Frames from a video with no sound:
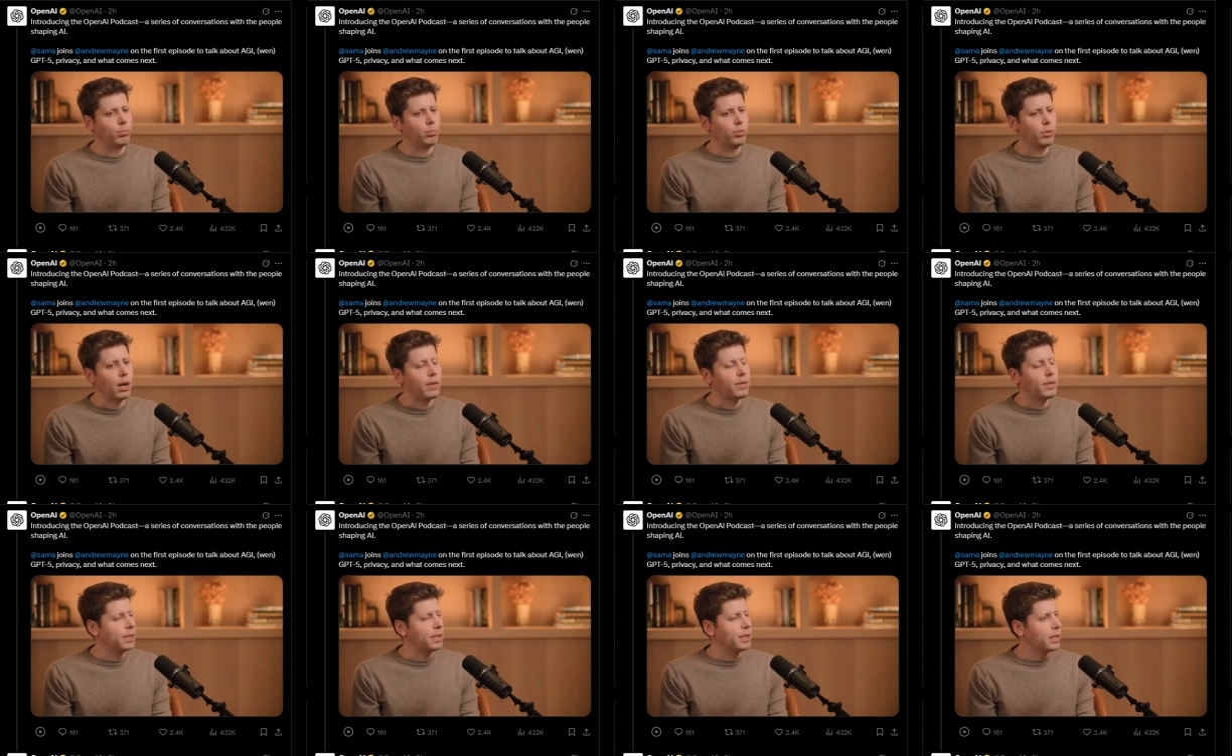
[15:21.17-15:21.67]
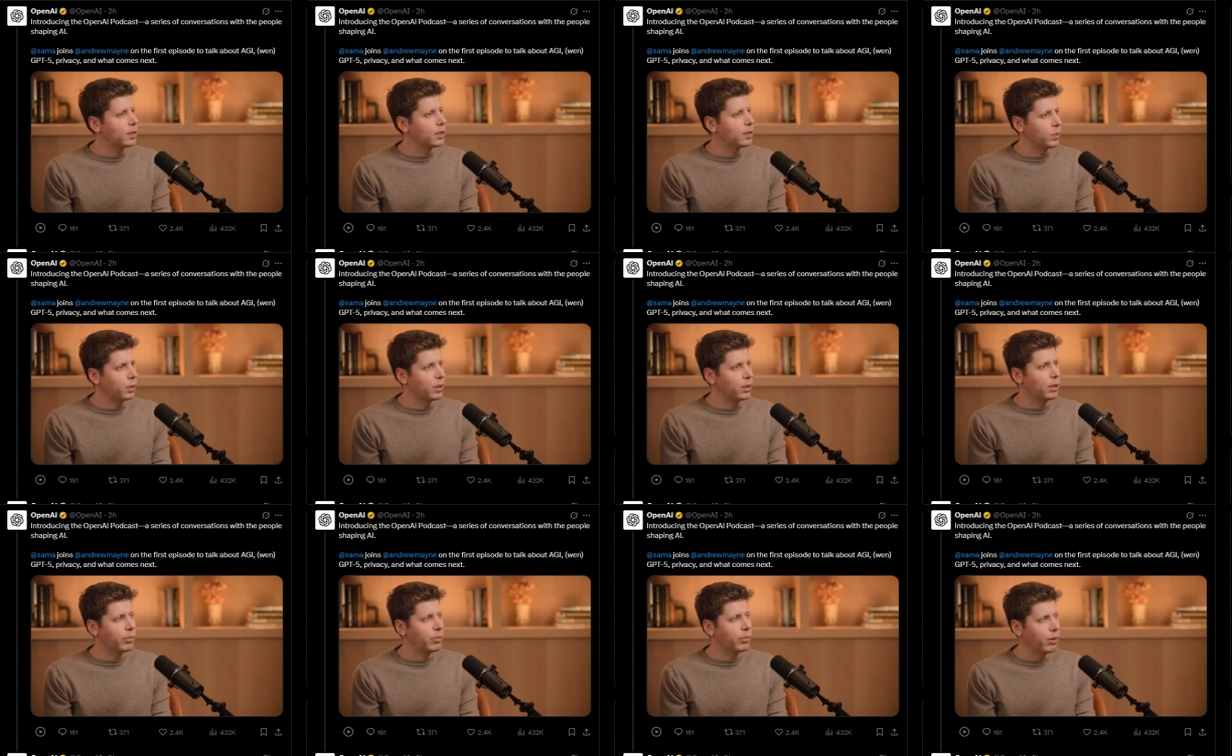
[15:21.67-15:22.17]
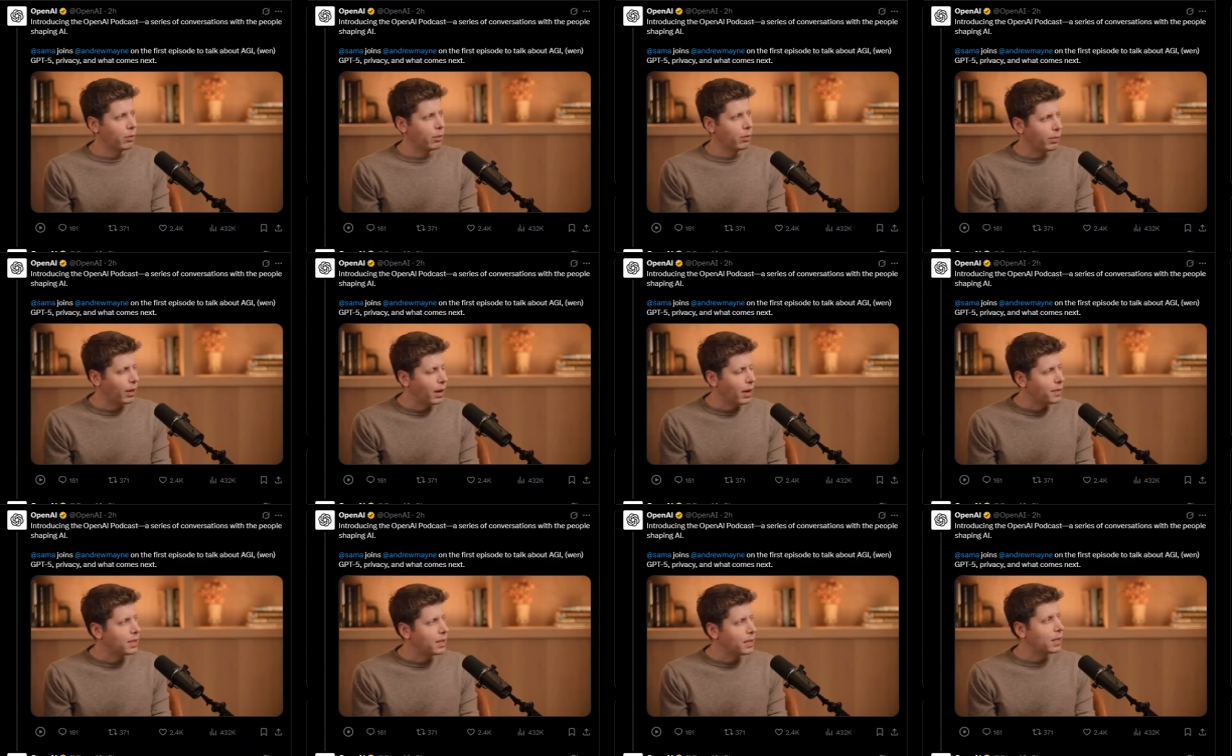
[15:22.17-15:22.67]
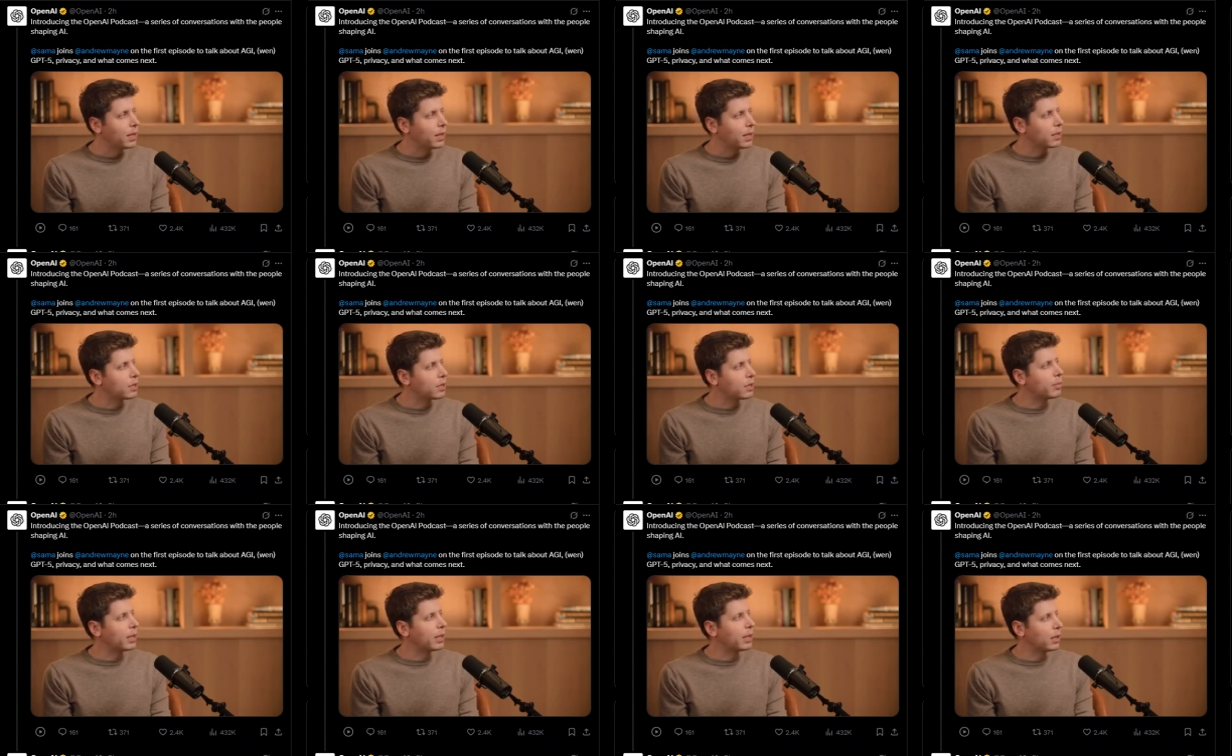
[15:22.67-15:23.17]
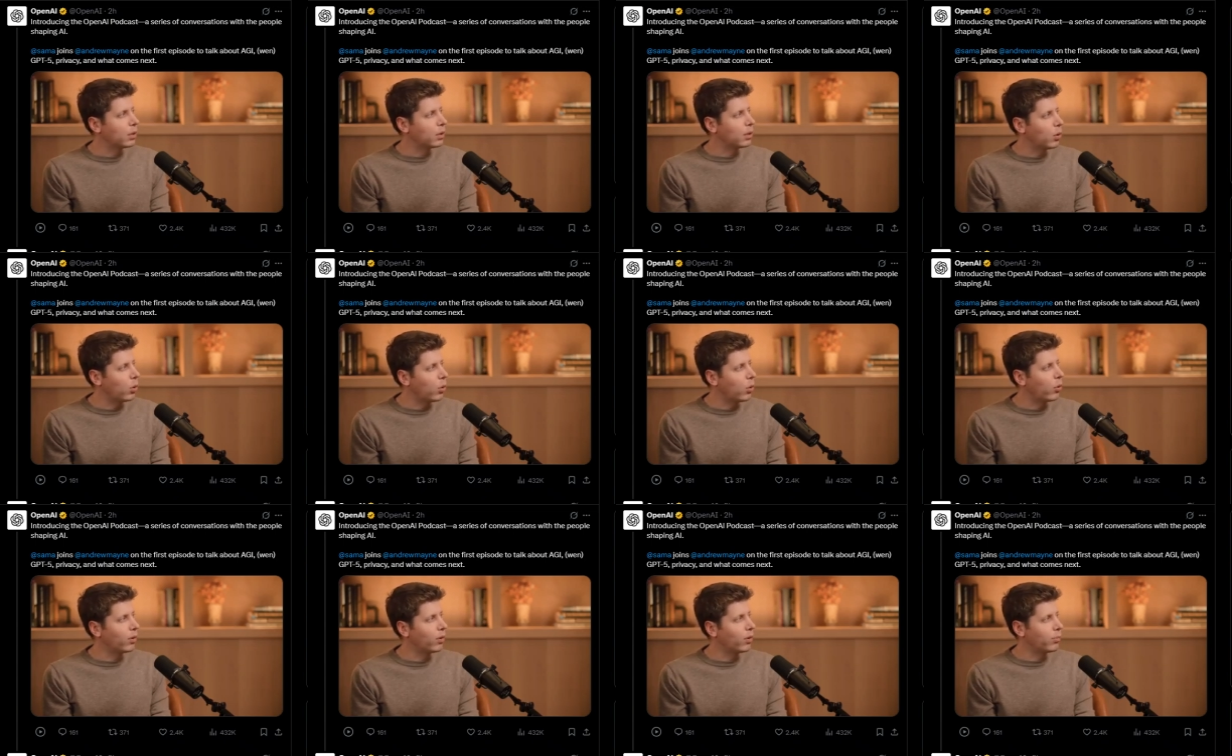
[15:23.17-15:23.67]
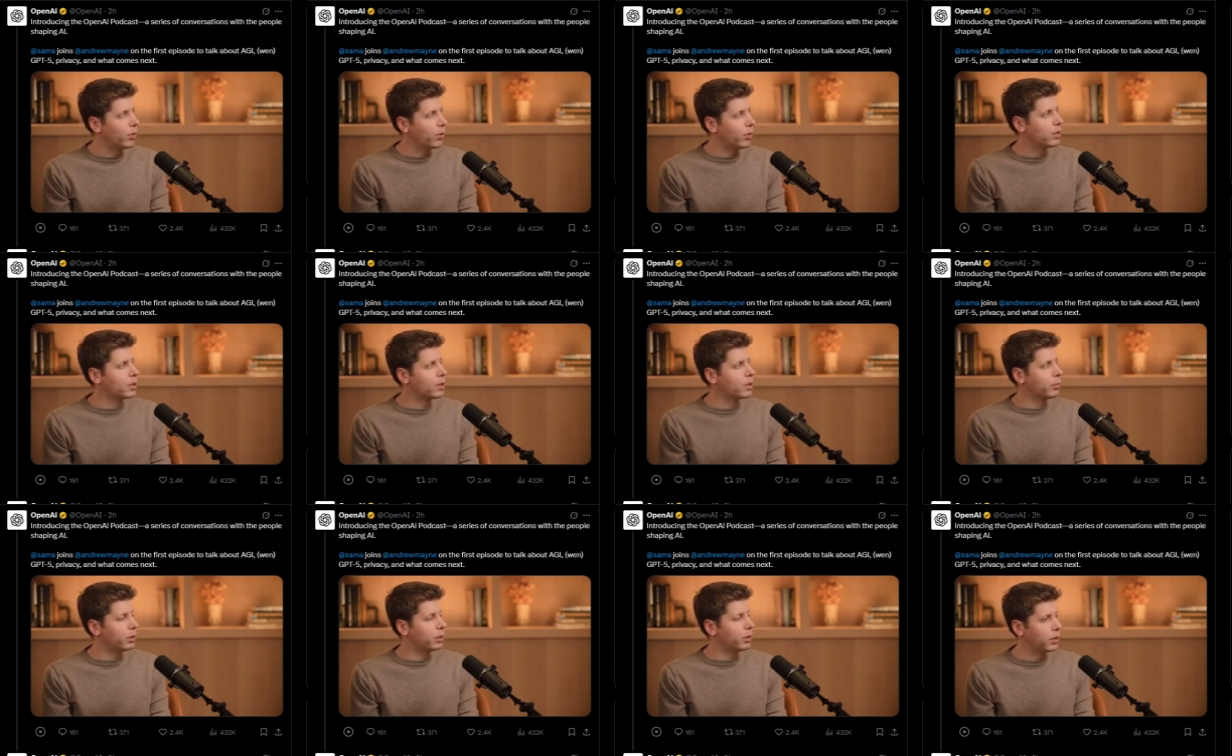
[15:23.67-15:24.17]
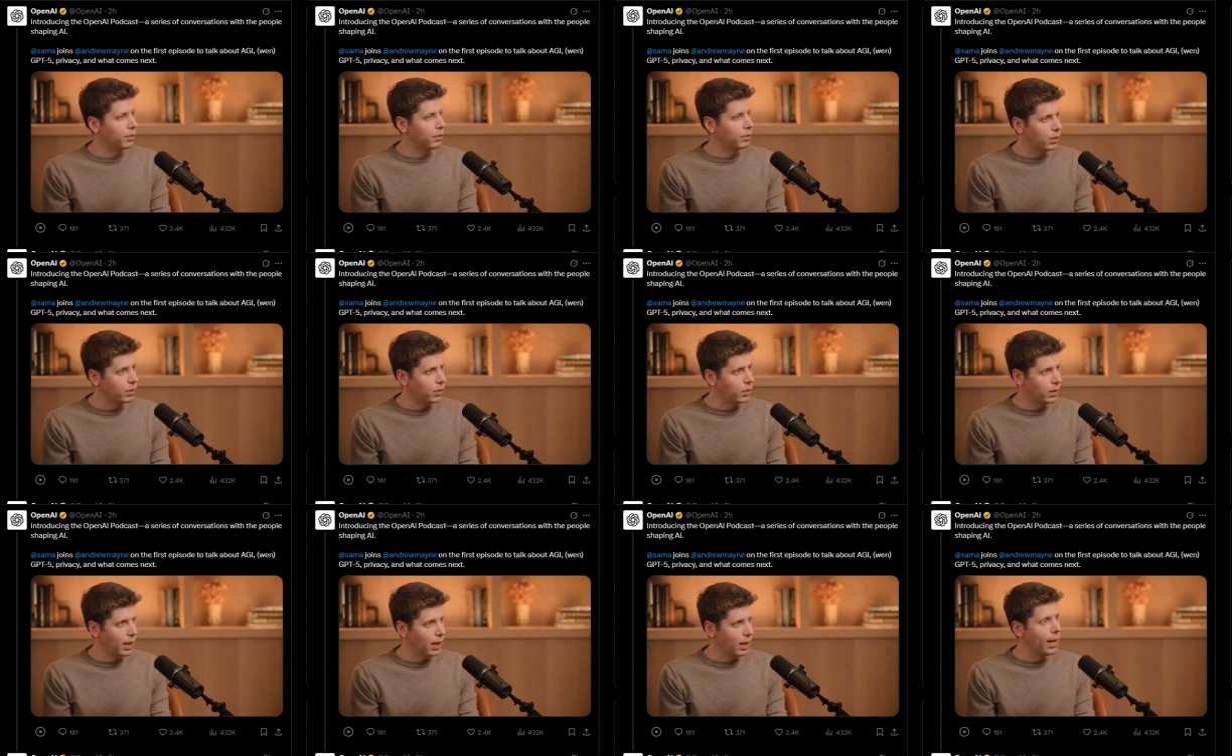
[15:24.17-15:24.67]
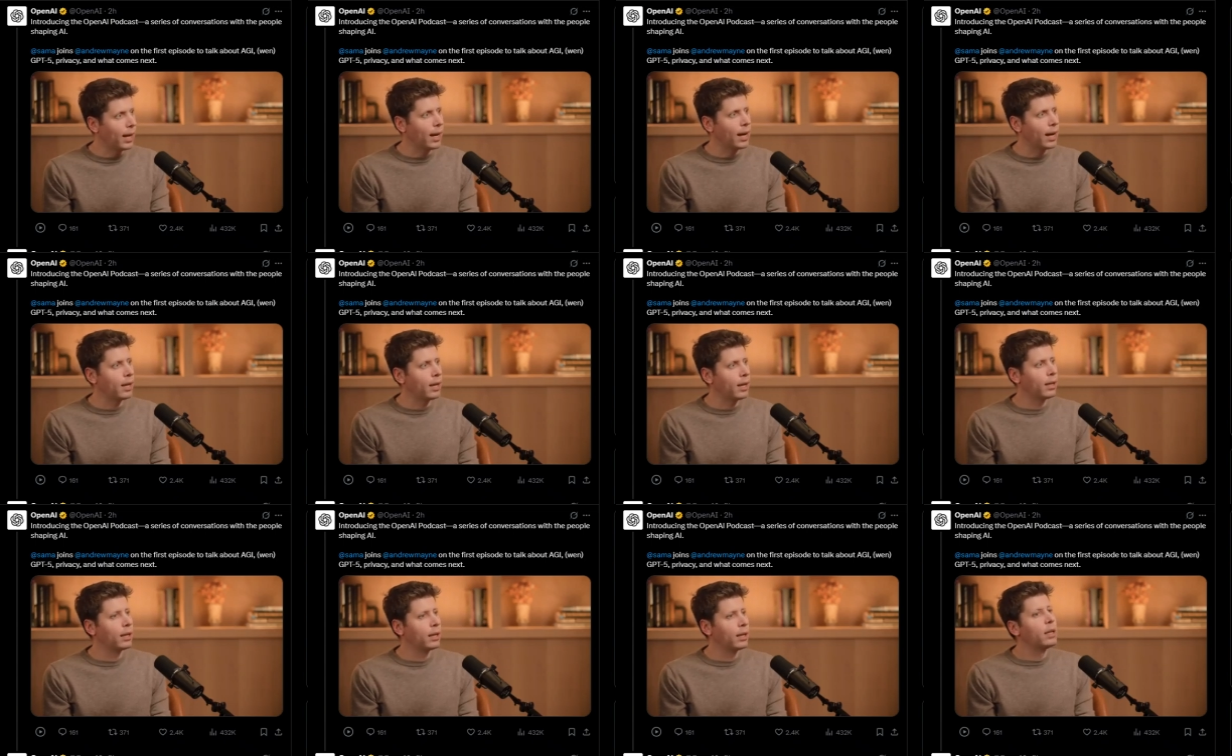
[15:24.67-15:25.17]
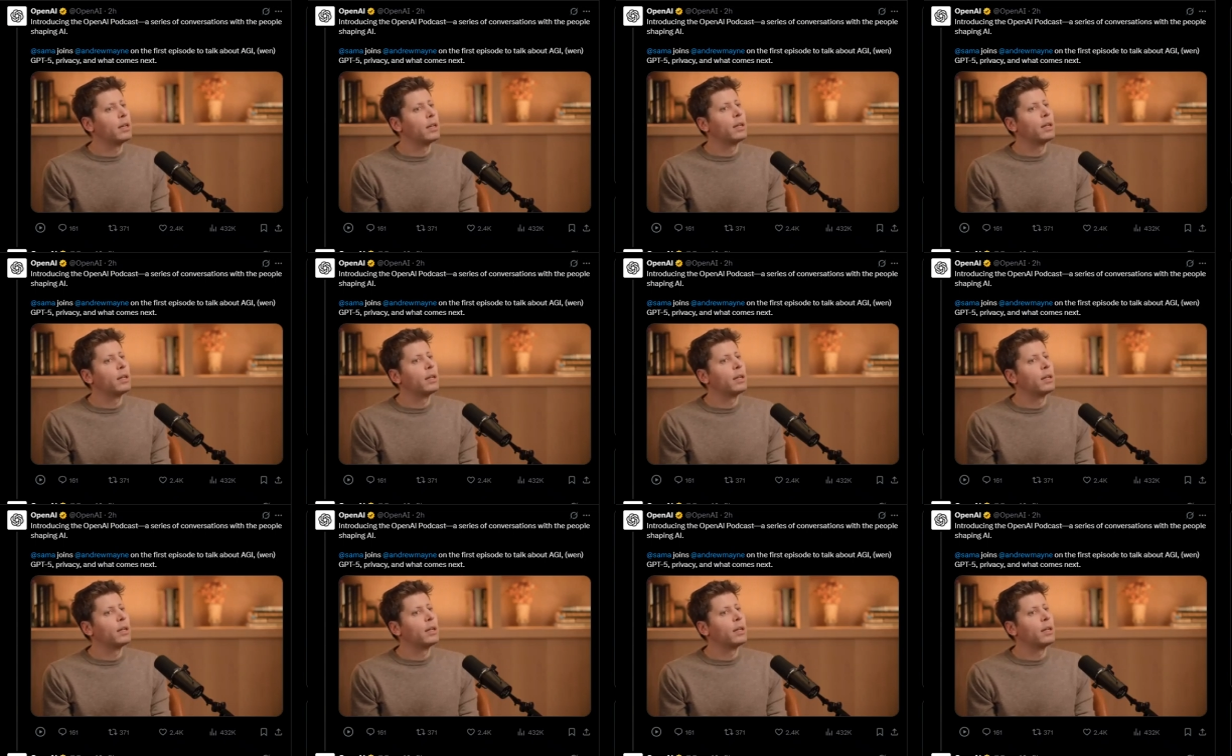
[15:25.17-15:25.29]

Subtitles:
privacy is really important. Privacy needs to be a core principle of using AI.